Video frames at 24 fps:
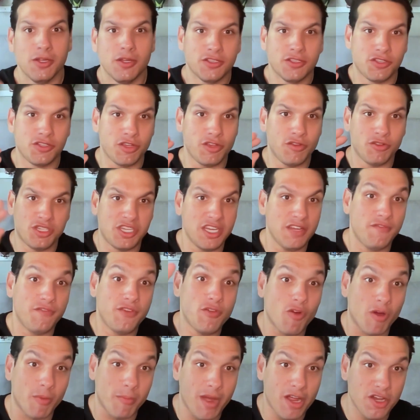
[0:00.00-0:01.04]
So you see
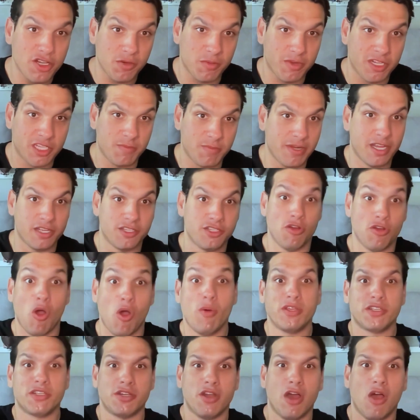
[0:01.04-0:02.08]
fewer measurements because you
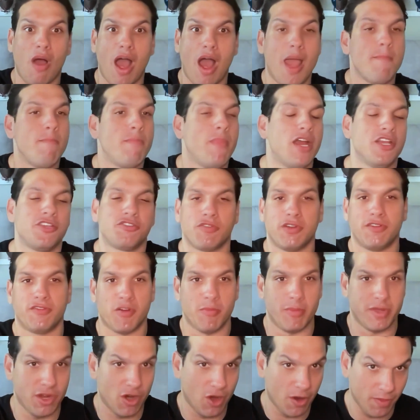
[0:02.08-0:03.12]
always know I'm measuring
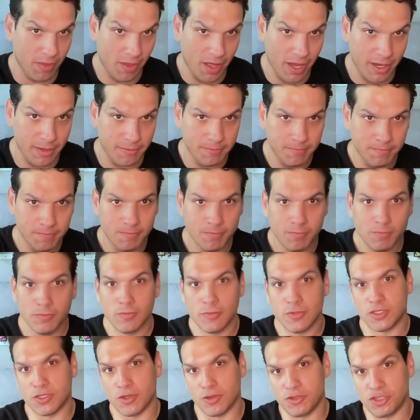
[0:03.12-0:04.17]
from a yard line.
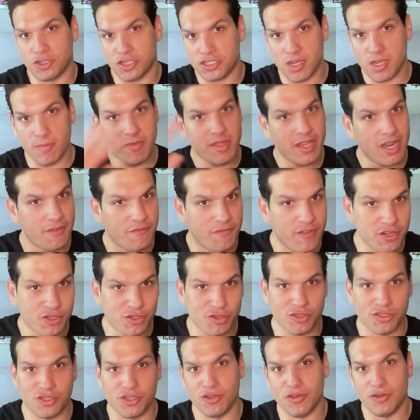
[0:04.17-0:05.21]
So it's just something that
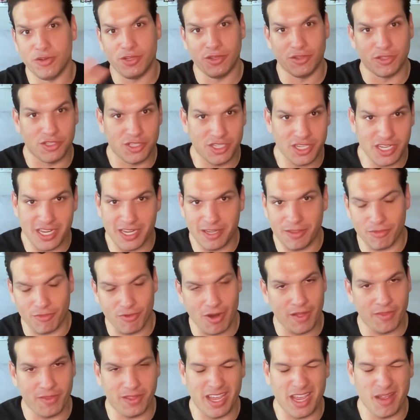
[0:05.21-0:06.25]
officials do. You'll see it
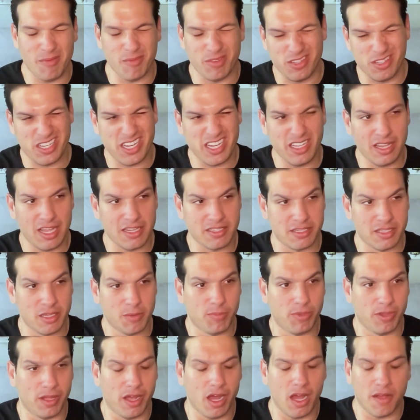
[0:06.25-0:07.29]
throughout the game. See it less in the
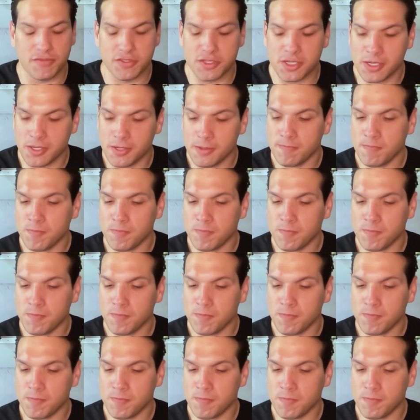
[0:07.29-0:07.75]
playoffs.